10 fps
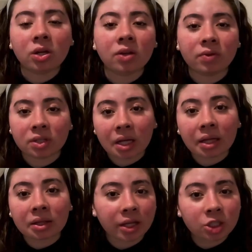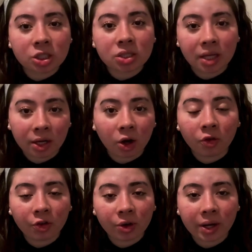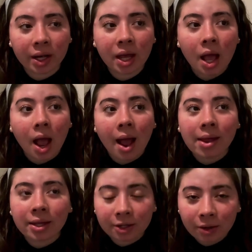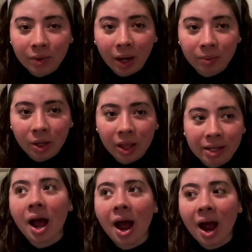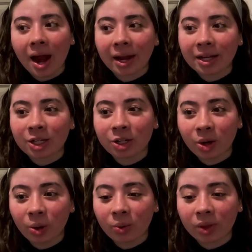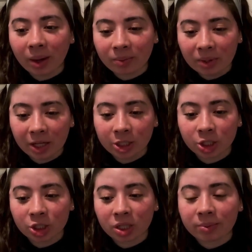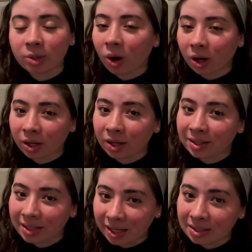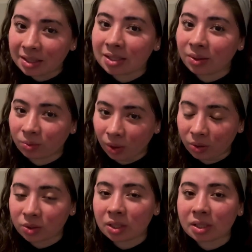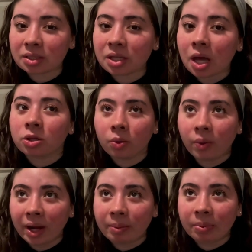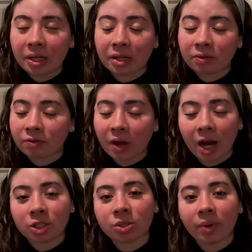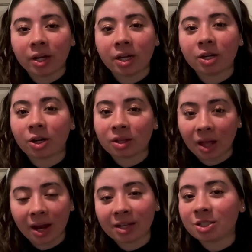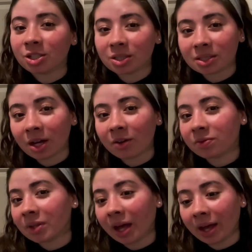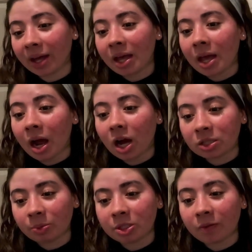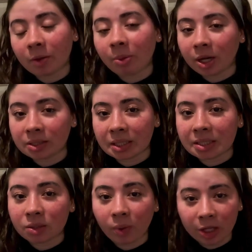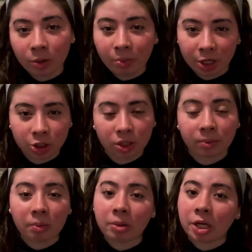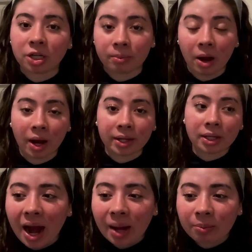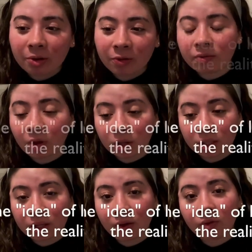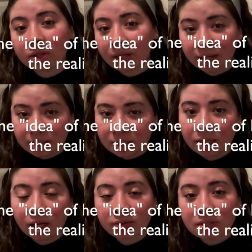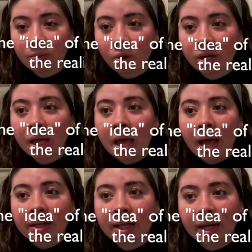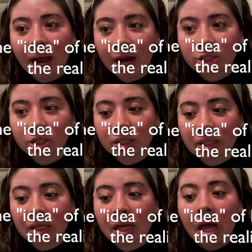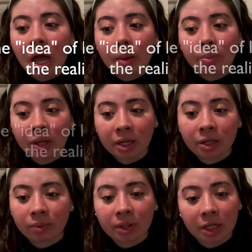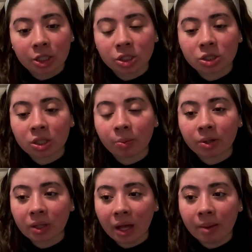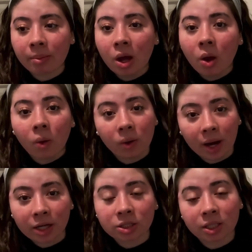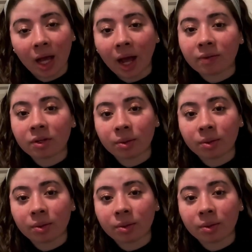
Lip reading: even date them, just get over it. You know what I realized? I know that relationships aren't daisies and roses. The way being infatuated or lying to yourself that a specific person is the way you picture them to be in your mind. I prefer falling in love with the idea of someone than actually being in a relationship with them or actually having a